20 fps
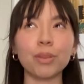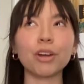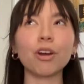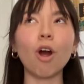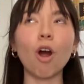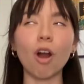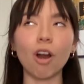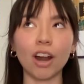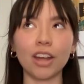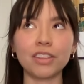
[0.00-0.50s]
There
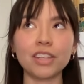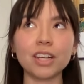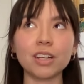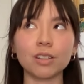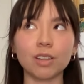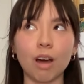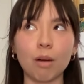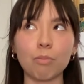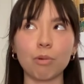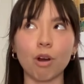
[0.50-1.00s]
are, I think,
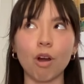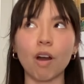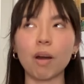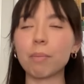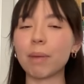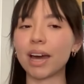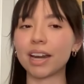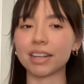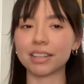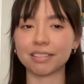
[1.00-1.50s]
a lot more
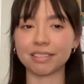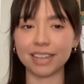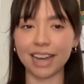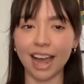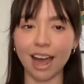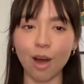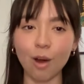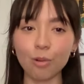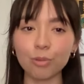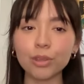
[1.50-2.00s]
automatics
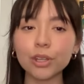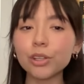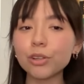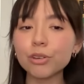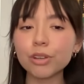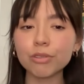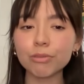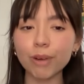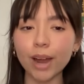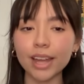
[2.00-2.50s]
now that you
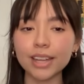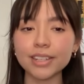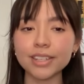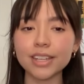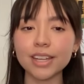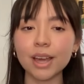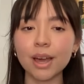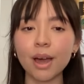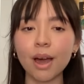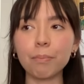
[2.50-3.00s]
can
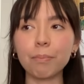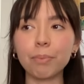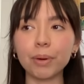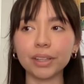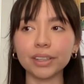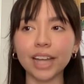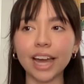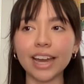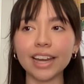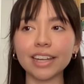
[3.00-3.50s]
rent,
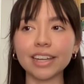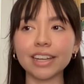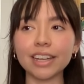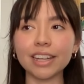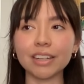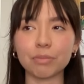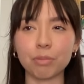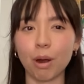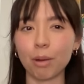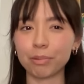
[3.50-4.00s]
but like
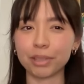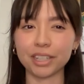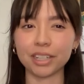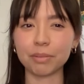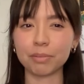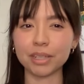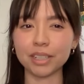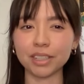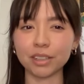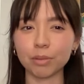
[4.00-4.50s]
it's probably going
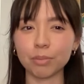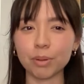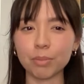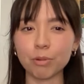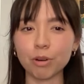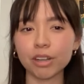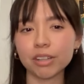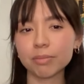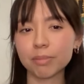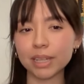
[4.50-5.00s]
to be a little bit
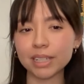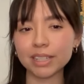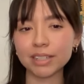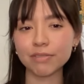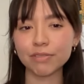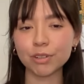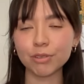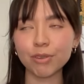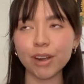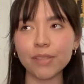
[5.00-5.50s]
more
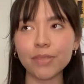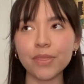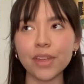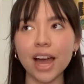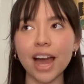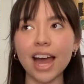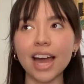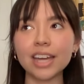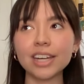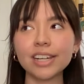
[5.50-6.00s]
expensive to rent
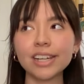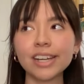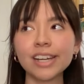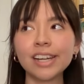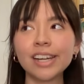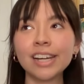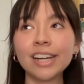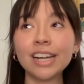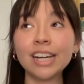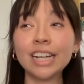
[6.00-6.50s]
that.
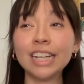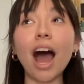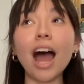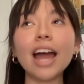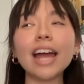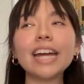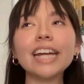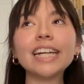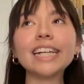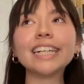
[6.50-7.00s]

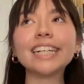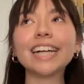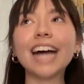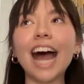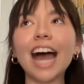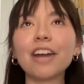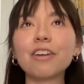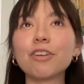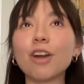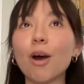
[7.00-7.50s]

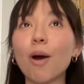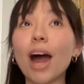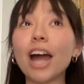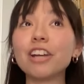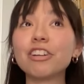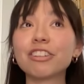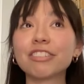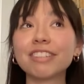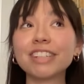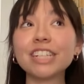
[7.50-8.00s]
I don't know.
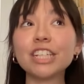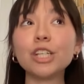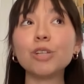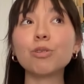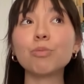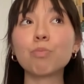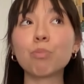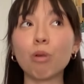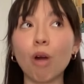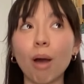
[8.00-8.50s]
I just think you
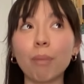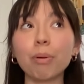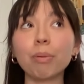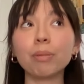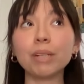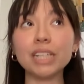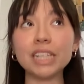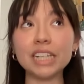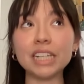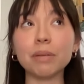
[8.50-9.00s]

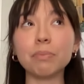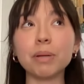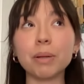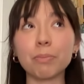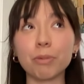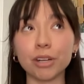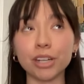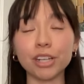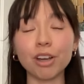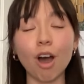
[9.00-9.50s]
probably need to be a
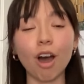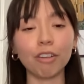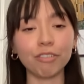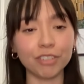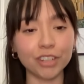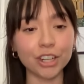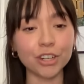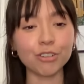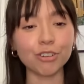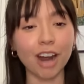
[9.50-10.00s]
pretty
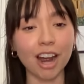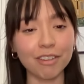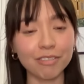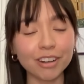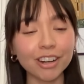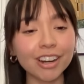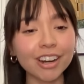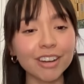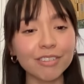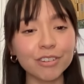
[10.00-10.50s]
confident
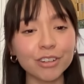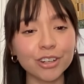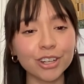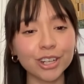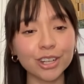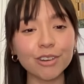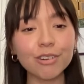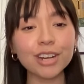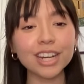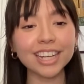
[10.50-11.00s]
driver if you're
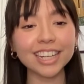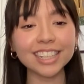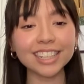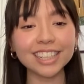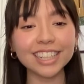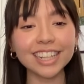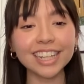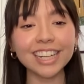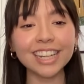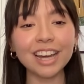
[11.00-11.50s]
gonna go to
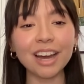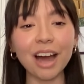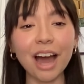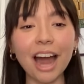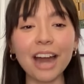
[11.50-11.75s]
Italy.